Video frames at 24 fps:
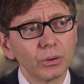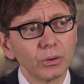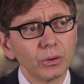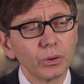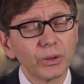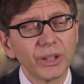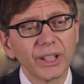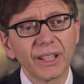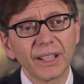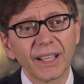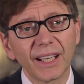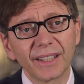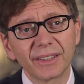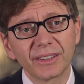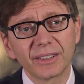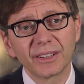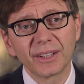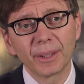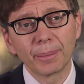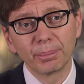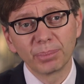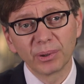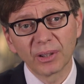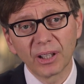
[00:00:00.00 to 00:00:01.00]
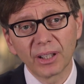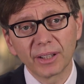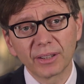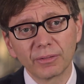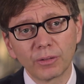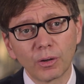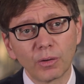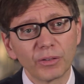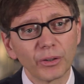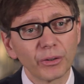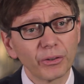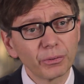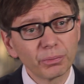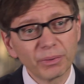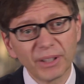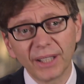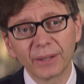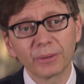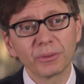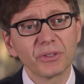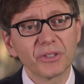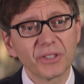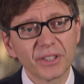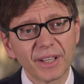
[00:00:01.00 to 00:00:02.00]
looking at the blood of over
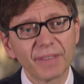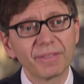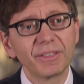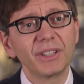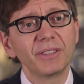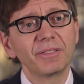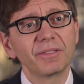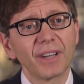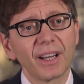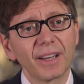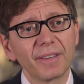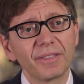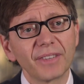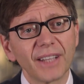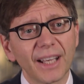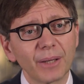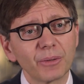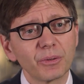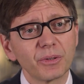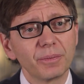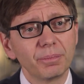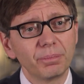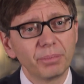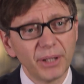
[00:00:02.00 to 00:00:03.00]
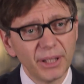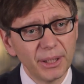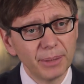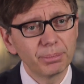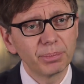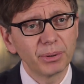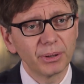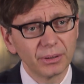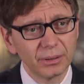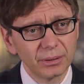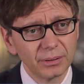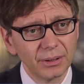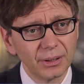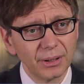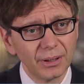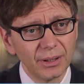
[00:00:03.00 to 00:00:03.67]
375,000 people,